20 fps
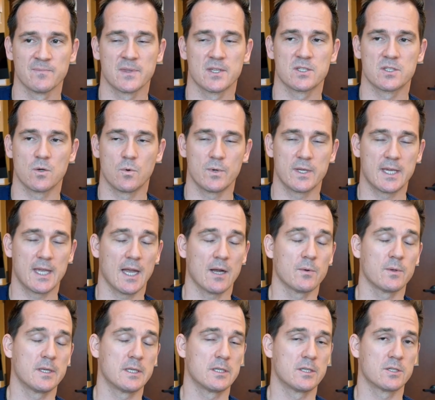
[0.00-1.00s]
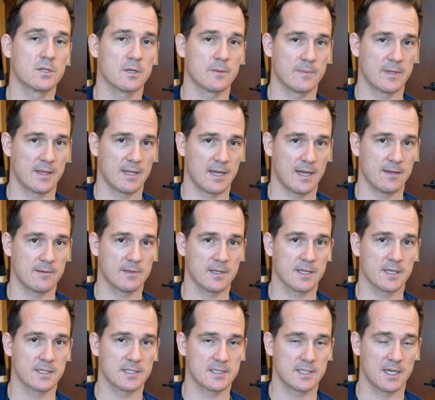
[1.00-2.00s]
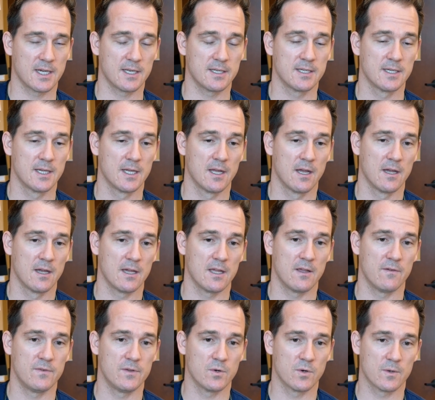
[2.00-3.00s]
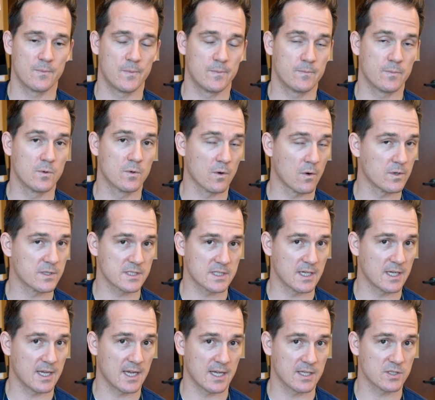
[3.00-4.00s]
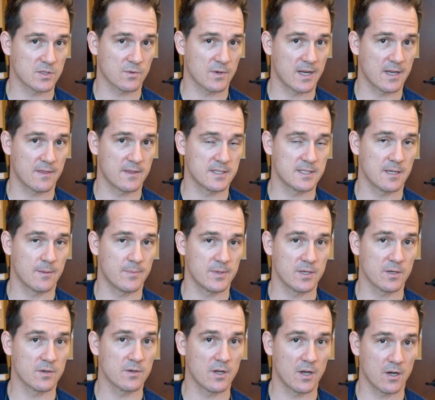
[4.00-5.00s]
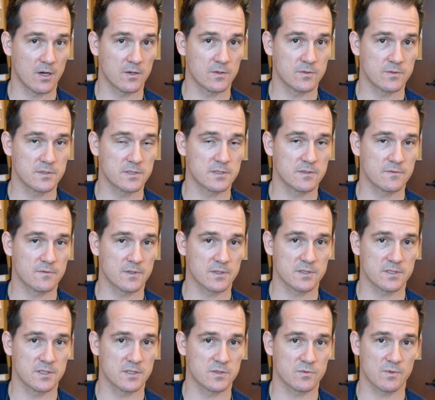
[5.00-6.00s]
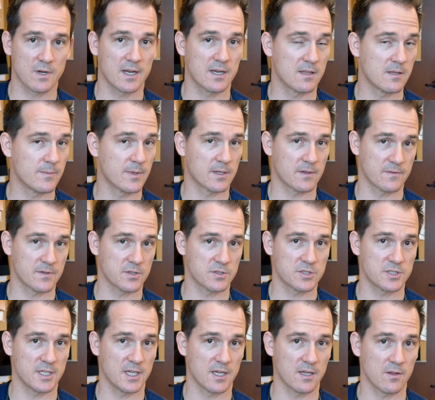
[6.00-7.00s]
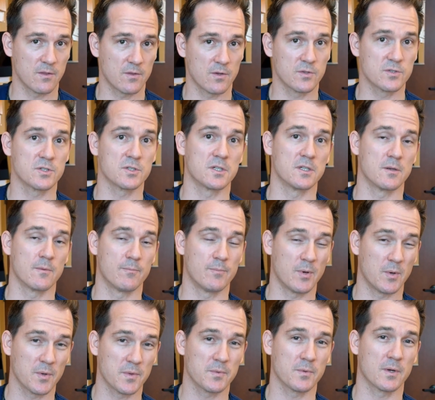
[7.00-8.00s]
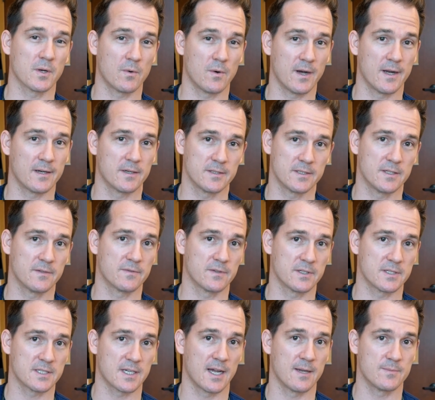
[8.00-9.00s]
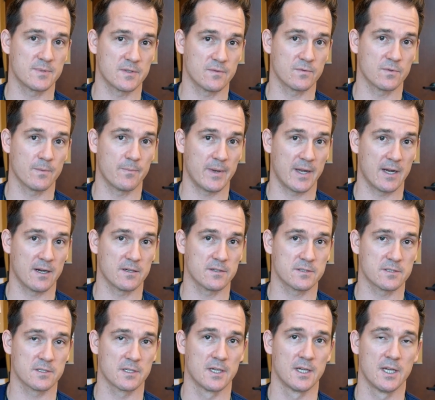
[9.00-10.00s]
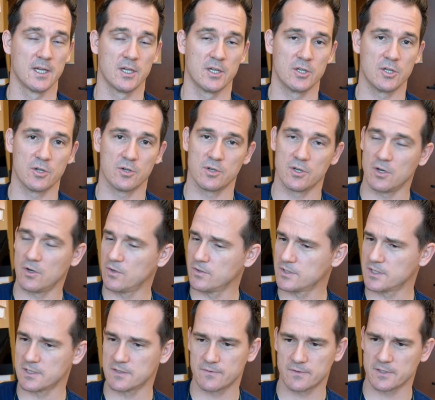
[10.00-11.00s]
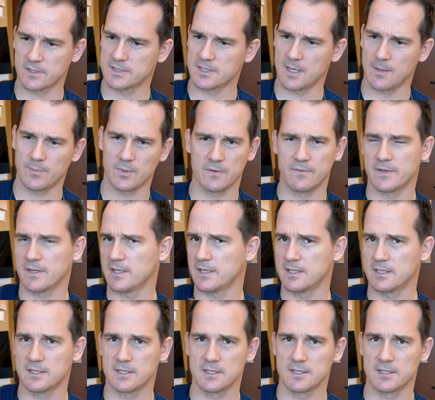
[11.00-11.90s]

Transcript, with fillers: So we can't really determine that. Like I said, if you were to grow a skin cancer right at the tip of your nose versus right in the middle of your cheek, those are going to both require different types of repairs. Your nose is, for example, a very